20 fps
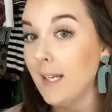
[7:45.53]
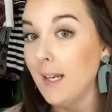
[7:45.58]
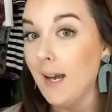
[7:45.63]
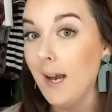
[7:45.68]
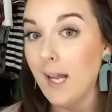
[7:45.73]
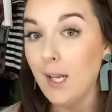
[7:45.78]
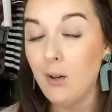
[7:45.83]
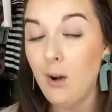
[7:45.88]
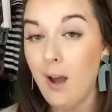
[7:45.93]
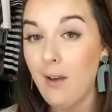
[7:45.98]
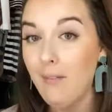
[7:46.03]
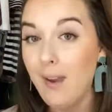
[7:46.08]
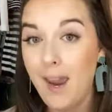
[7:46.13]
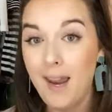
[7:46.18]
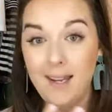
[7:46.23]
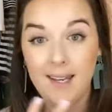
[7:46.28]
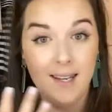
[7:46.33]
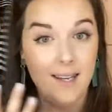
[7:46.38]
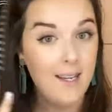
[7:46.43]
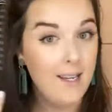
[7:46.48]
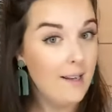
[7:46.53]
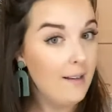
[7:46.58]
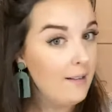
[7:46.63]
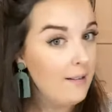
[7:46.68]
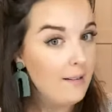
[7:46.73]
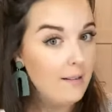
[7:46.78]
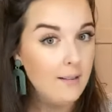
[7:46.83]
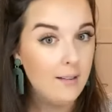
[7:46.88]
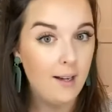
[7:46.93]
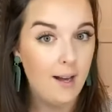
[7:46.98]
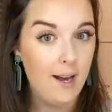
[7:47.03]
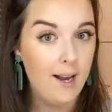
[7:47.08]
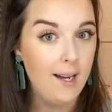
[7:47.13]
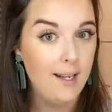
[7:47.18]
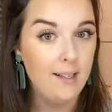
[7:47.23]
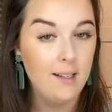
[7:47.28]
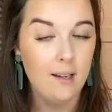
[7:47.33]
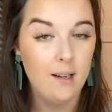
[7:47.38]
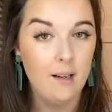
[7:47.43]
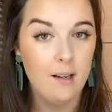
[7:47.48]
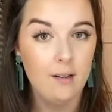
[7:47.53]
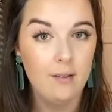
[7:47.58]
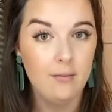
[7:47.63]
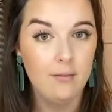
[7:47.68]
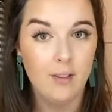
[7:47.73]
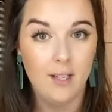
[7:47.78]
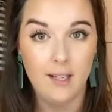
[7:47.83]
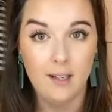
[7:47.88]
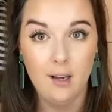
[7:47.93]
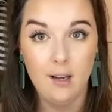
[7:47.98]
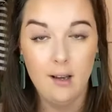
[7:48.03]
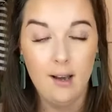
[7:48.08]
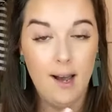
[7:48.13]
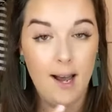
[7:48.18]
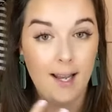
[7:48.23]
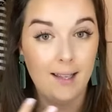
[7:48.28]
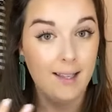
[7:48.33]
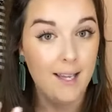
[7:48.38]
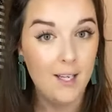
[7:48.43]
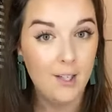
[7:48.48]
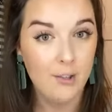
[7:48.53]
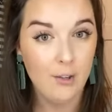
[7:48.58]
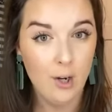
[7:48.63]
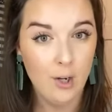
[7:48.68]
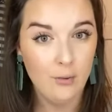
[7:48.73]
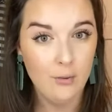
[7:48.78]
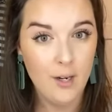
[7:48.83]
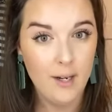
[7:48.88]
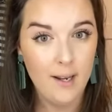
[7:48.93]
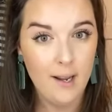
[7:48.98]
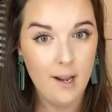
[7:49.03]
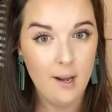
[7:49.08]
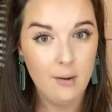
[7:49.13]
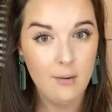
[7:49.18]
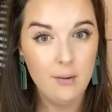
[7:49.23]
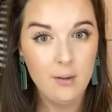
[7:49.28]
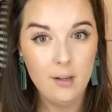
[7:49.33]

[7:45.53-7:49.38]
I don't have any kind of like highlighter on right now